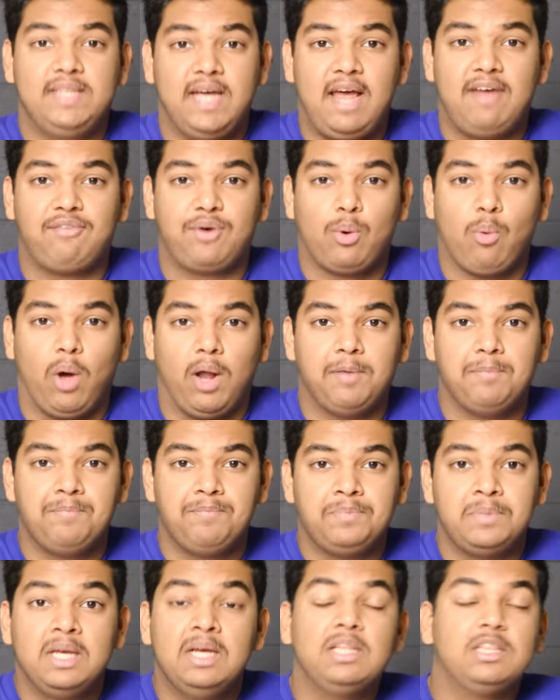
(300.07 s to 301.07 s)
to everyone.
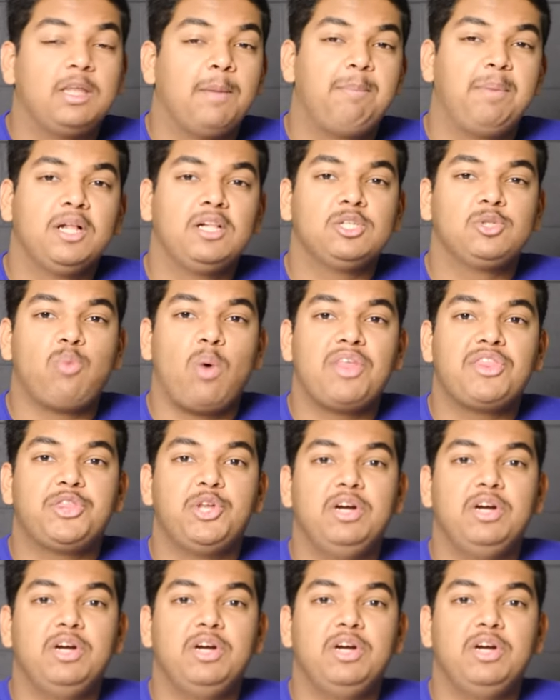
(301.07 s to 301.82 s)
The Bills won